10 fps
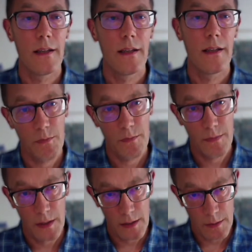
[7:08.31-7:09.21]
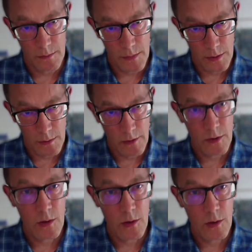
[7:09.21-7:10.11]
So the
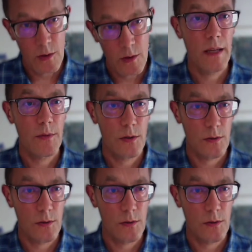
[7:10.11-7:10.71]
reviewers of our paper